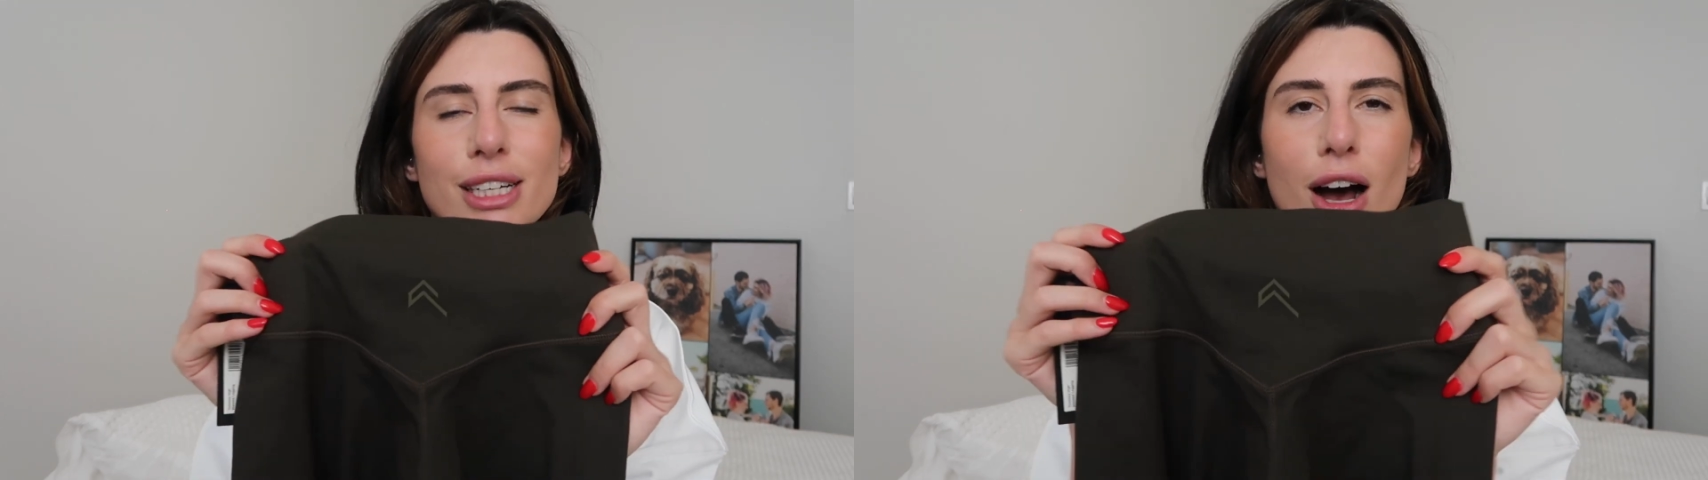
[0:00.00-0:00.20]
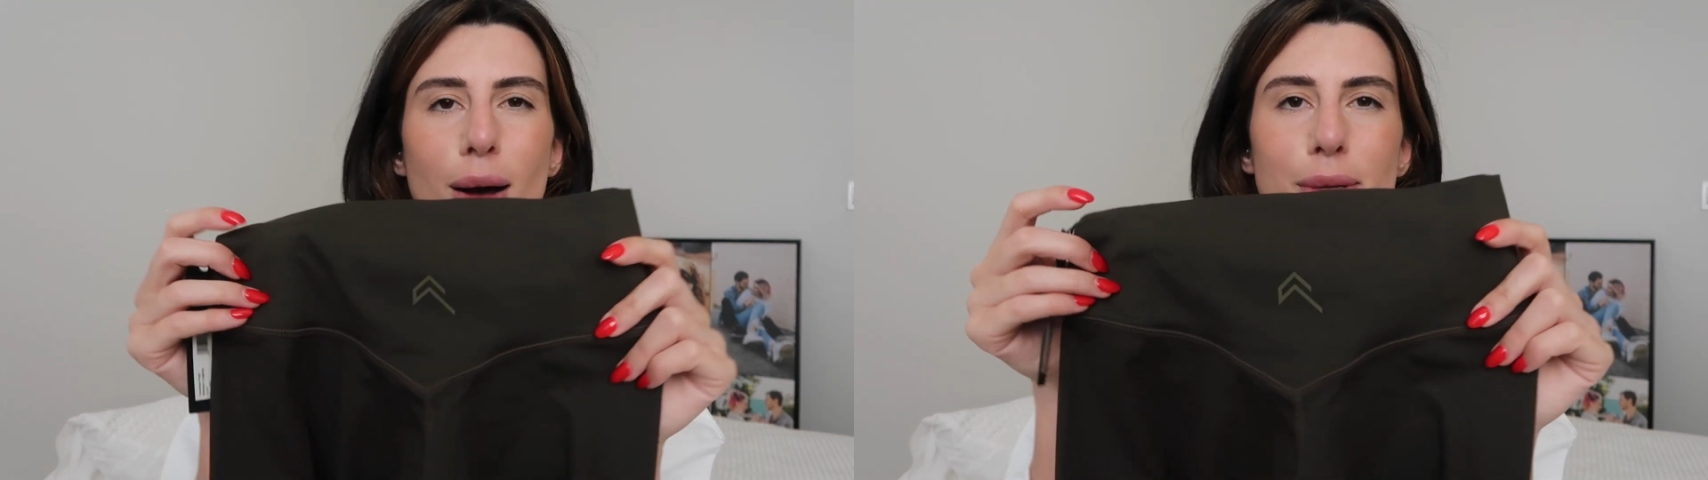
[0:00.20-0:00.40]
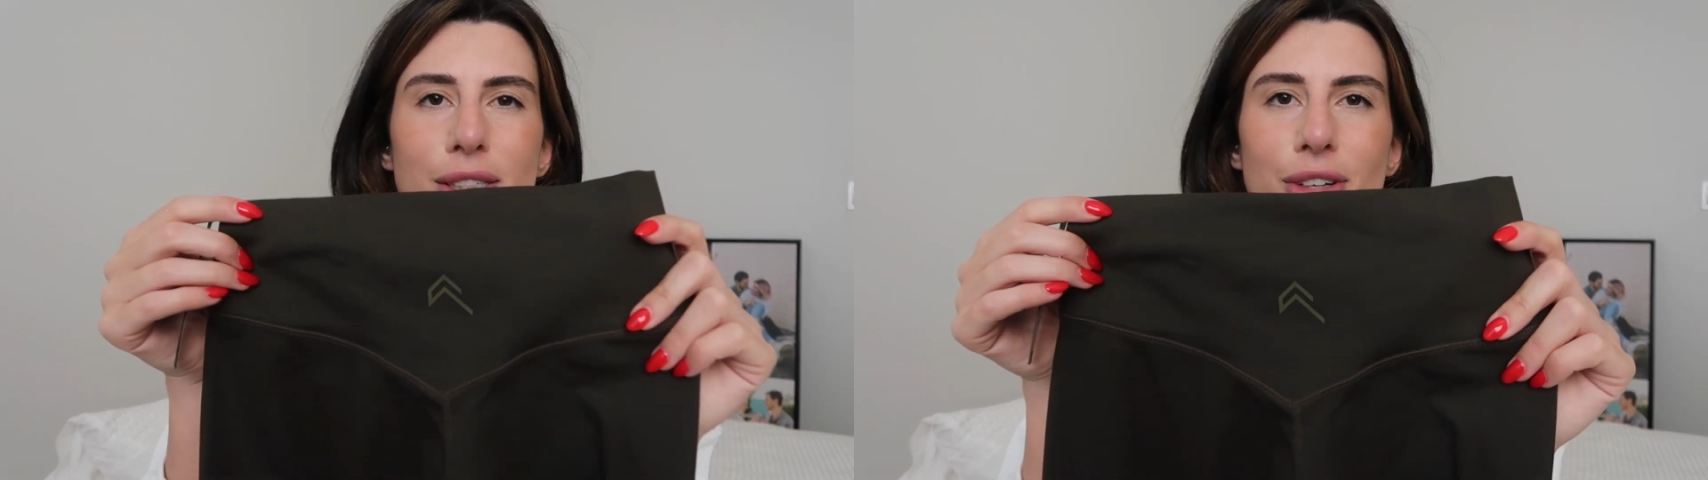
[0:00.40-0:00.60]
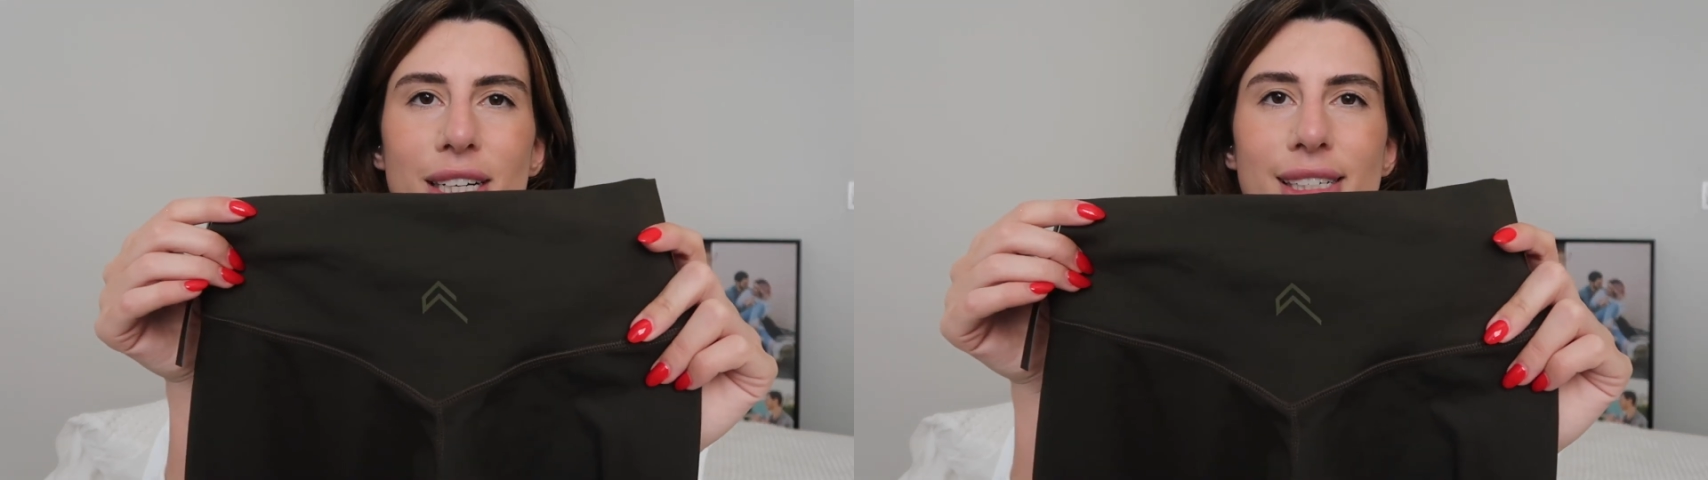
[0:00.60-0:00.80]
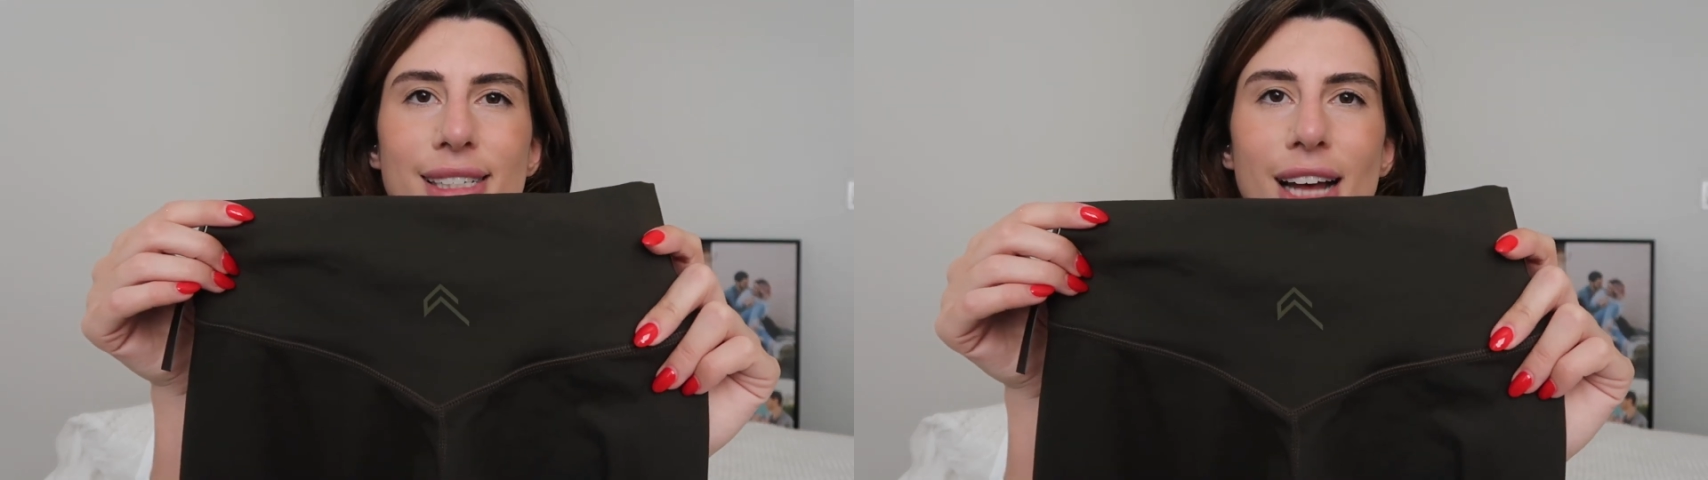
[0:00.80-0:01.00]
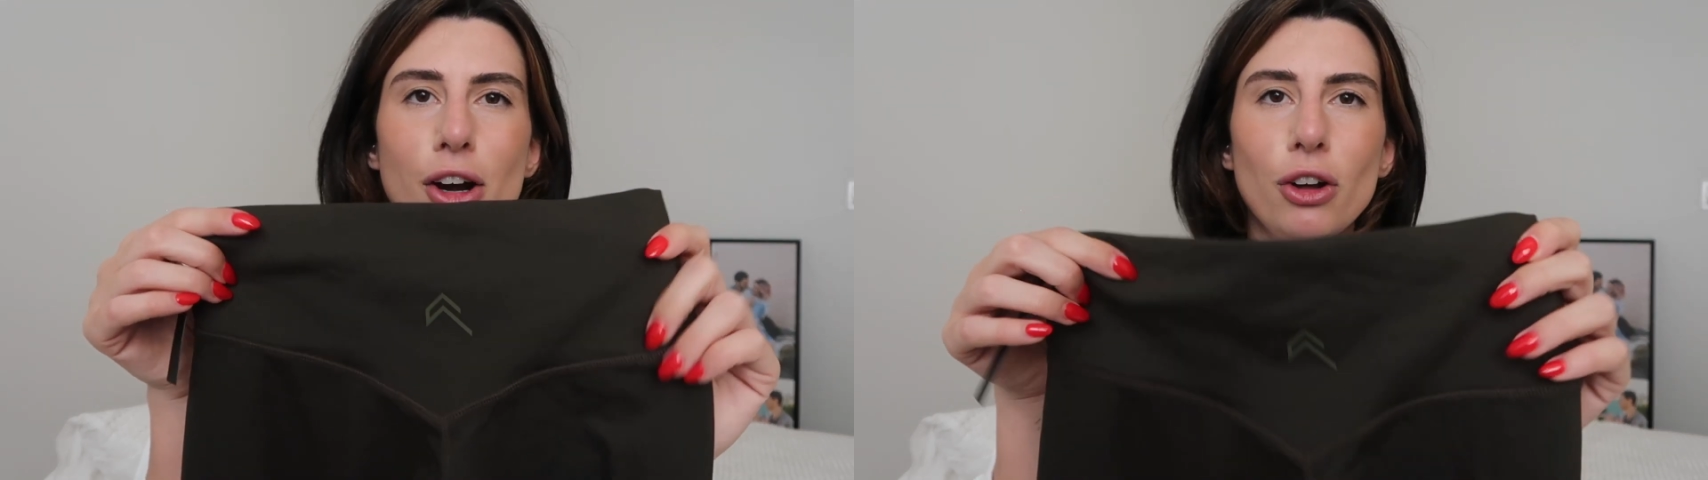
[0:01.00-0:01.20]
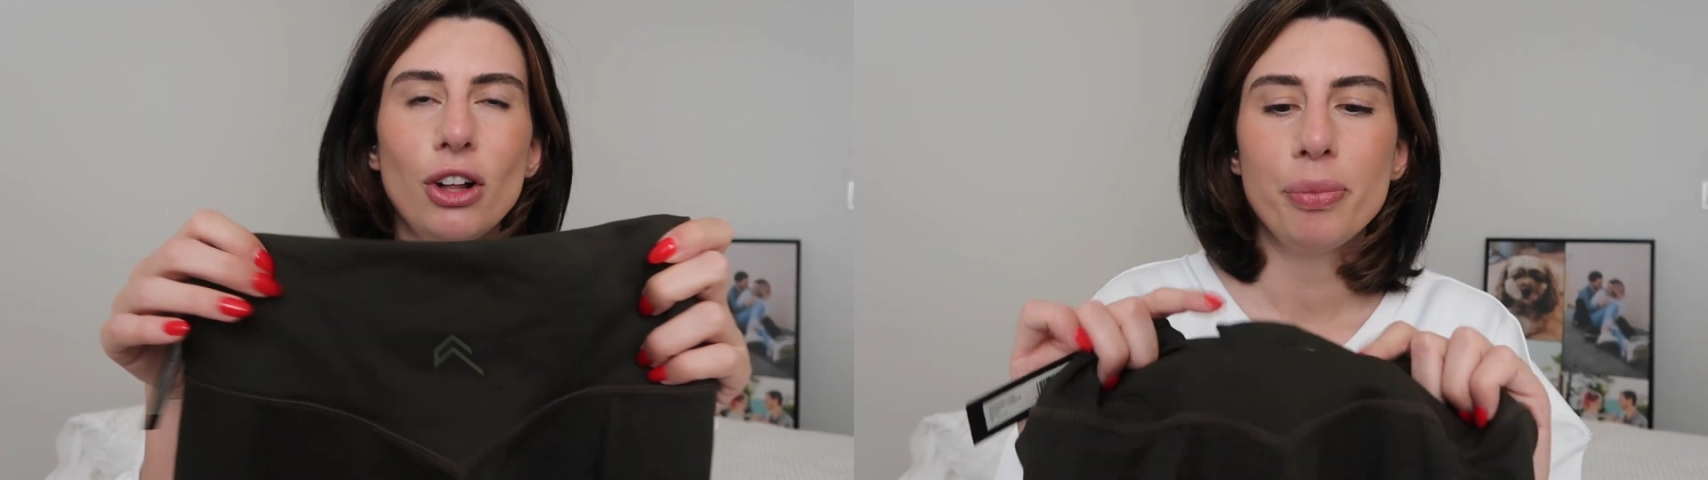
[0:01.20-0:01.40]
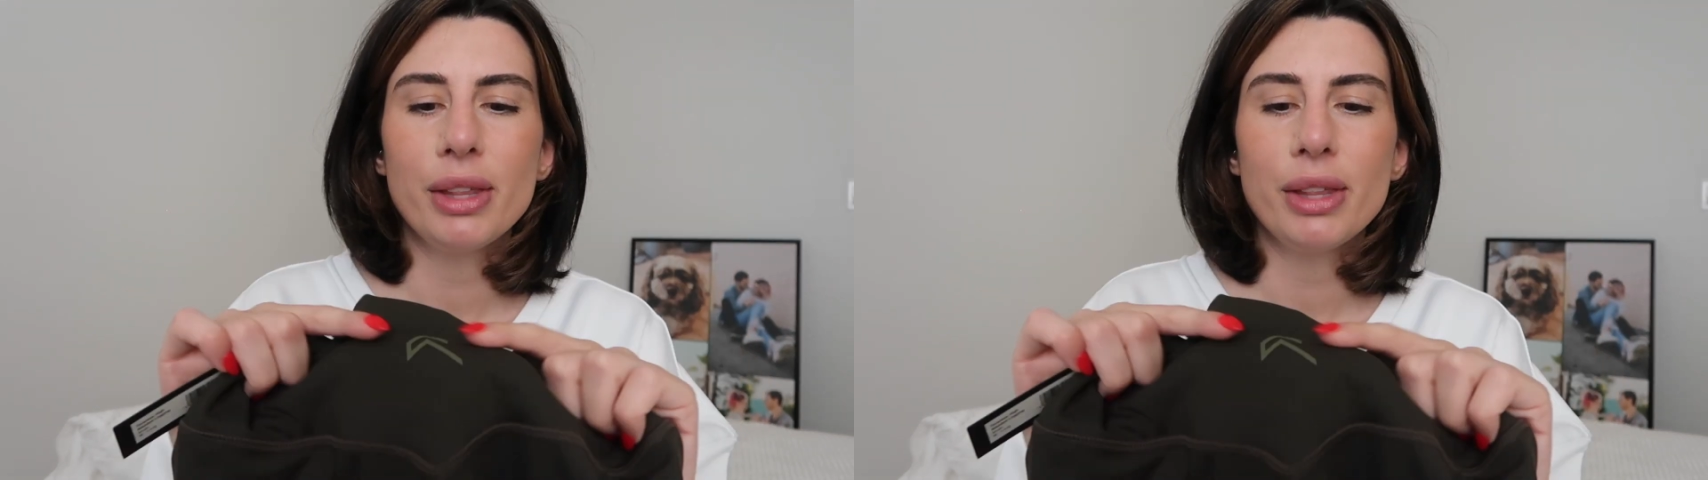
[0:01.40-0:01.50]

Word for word: top. It's very subtle.